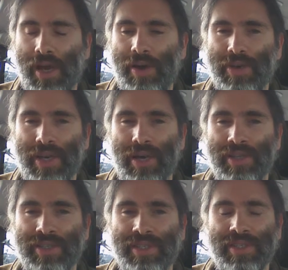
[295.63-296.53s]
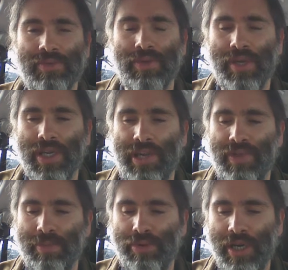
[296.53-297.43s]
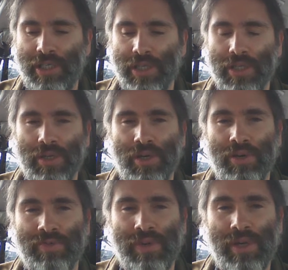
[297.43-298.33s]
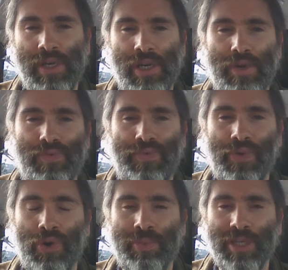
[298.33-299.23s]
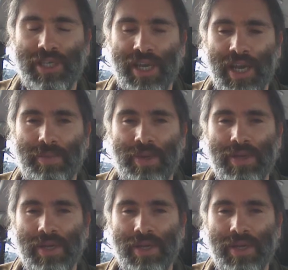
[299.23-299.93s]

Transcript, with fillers: other colours and give the impression of form and shape.